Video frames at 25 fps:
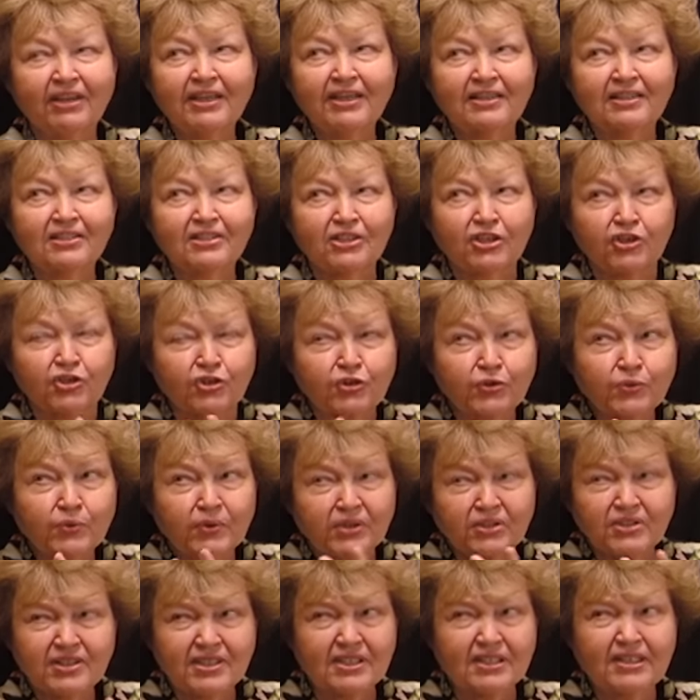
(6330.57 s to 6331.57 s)
When is it?
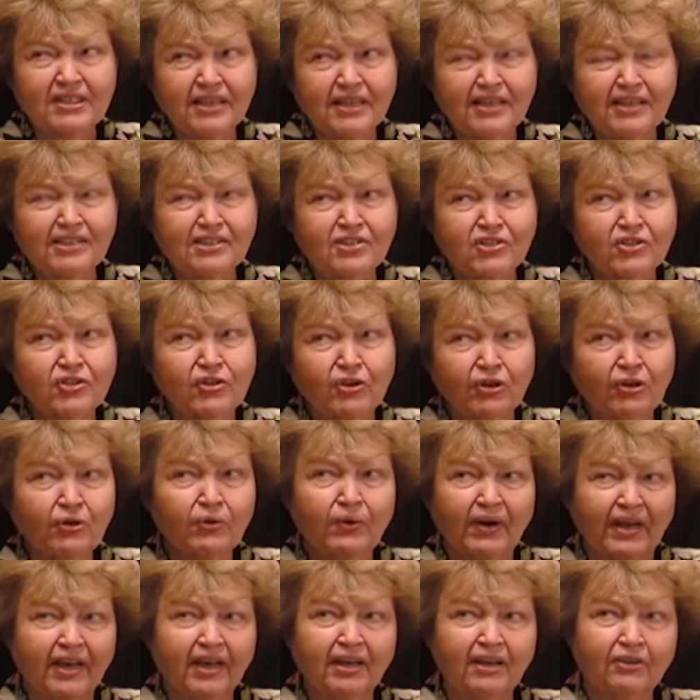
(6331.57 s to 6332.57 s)
2 or 3 years
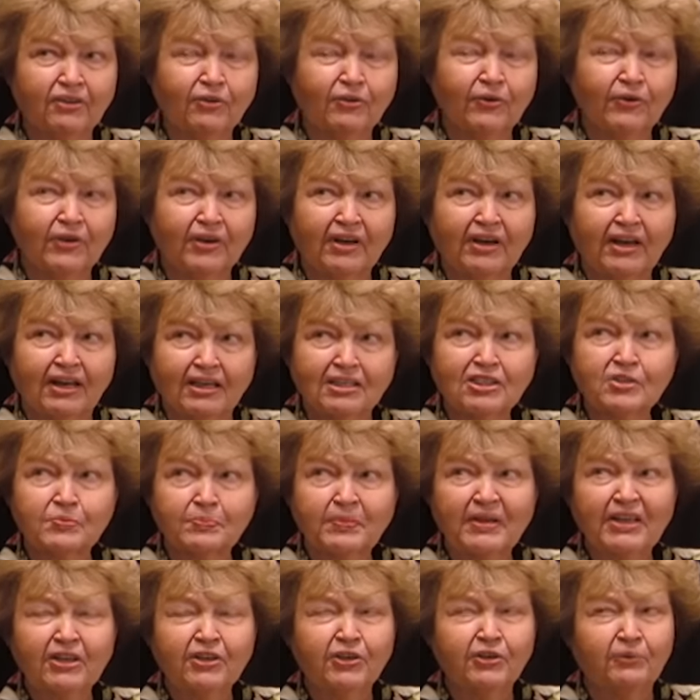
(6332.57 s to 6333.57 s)
ago, I had to go into
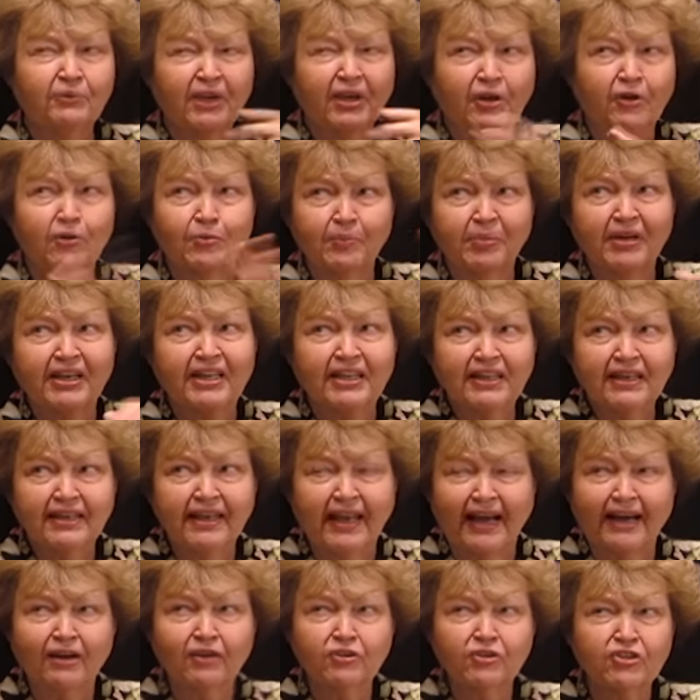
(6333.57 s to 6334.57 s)
hospital. You were
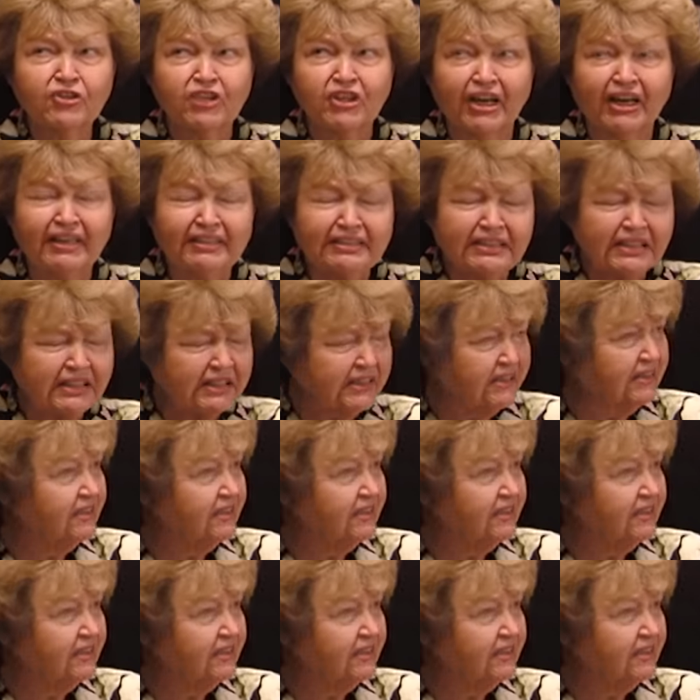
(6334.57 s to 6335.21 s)
completely out drunk.